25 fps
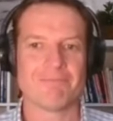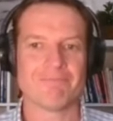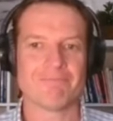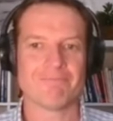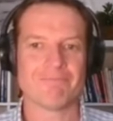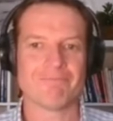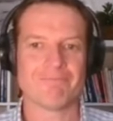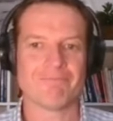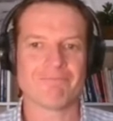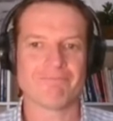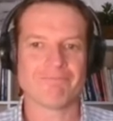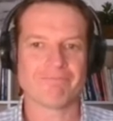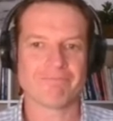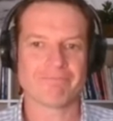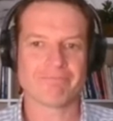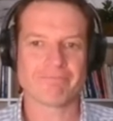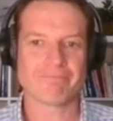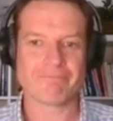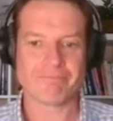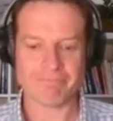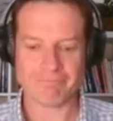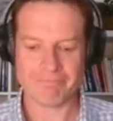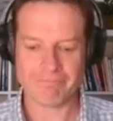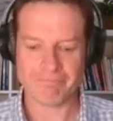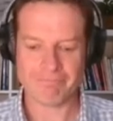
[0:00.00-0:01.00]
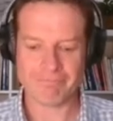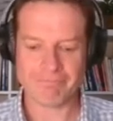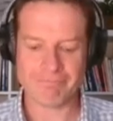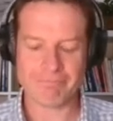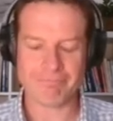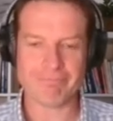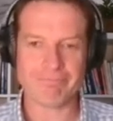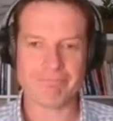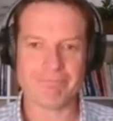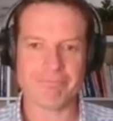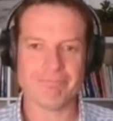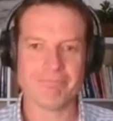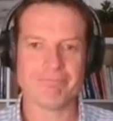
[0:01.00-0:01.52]

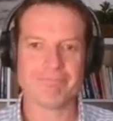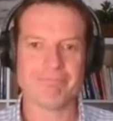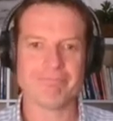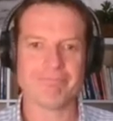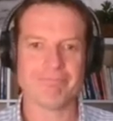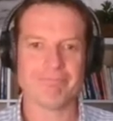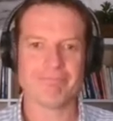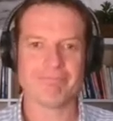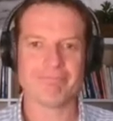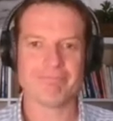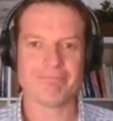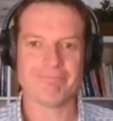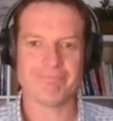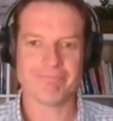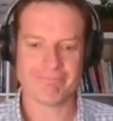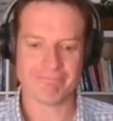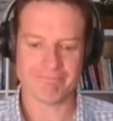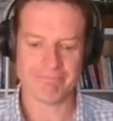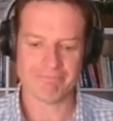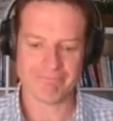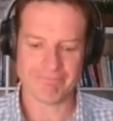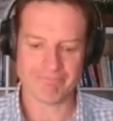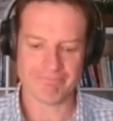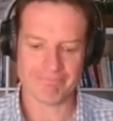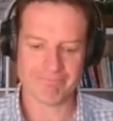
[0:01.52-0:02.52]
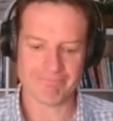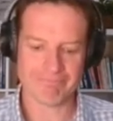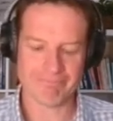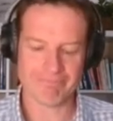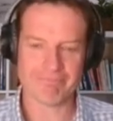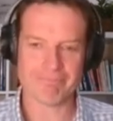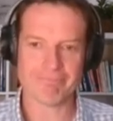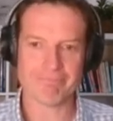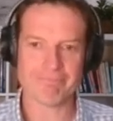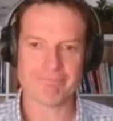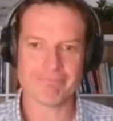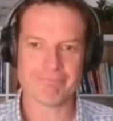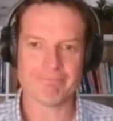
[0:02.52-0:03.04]

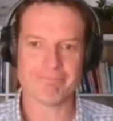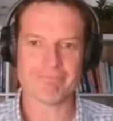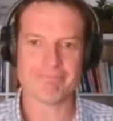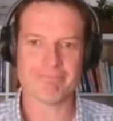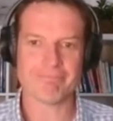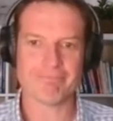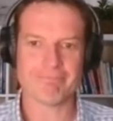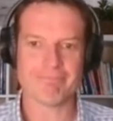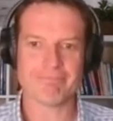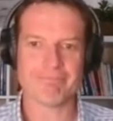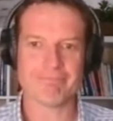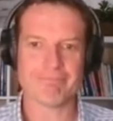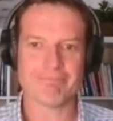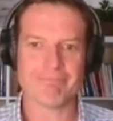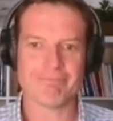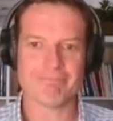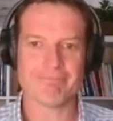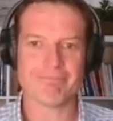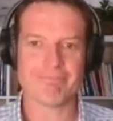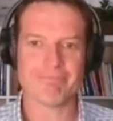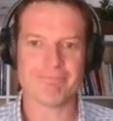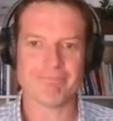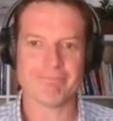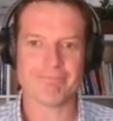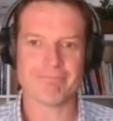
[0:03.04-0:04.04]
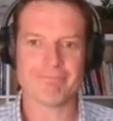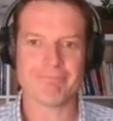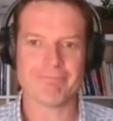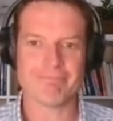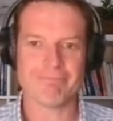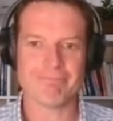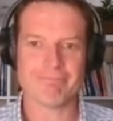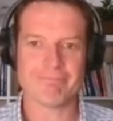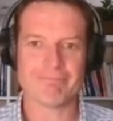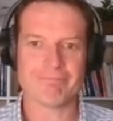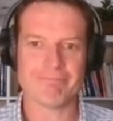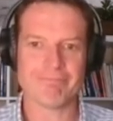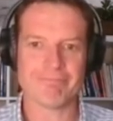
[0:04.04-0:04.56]

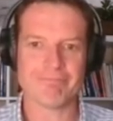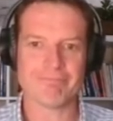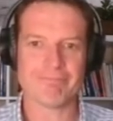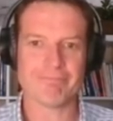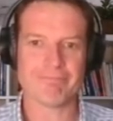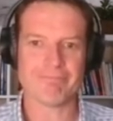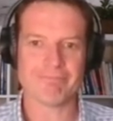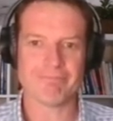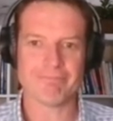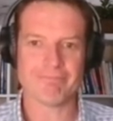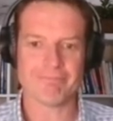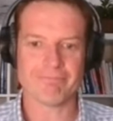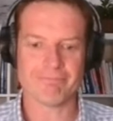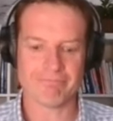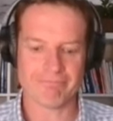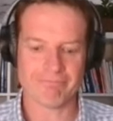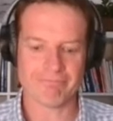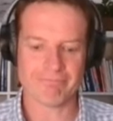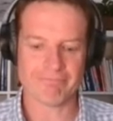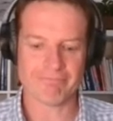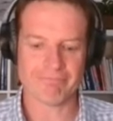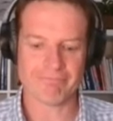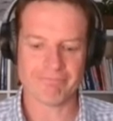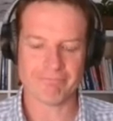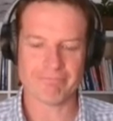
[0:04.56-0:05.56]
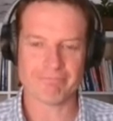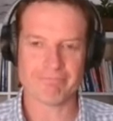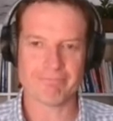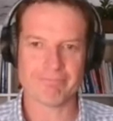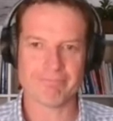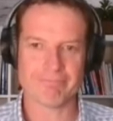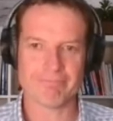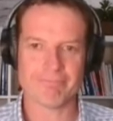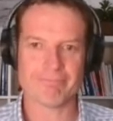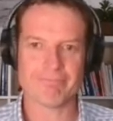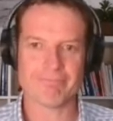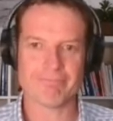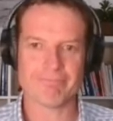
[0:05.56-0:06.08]

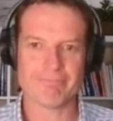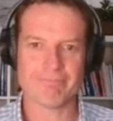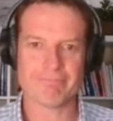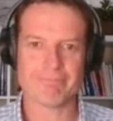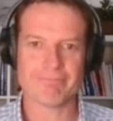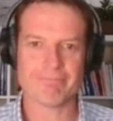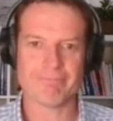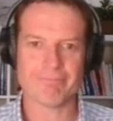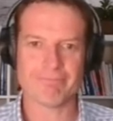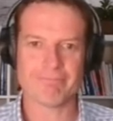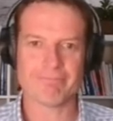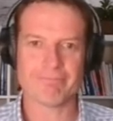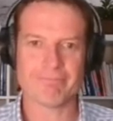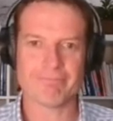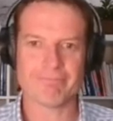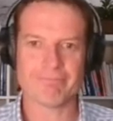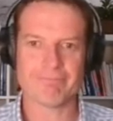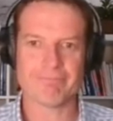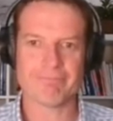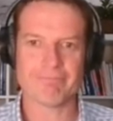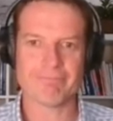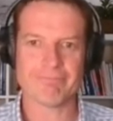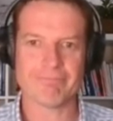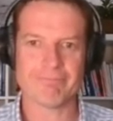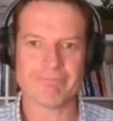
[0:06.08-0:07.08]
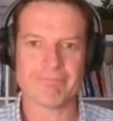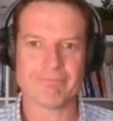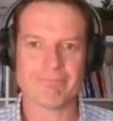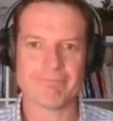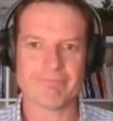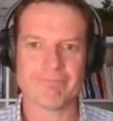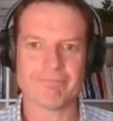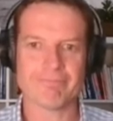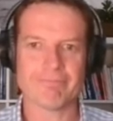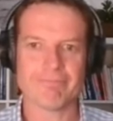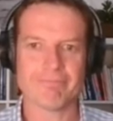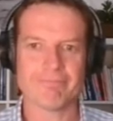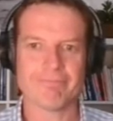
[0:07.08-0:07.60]

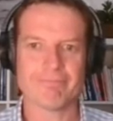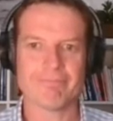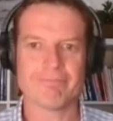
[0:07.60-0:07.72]
No words are spoken by the person on screen.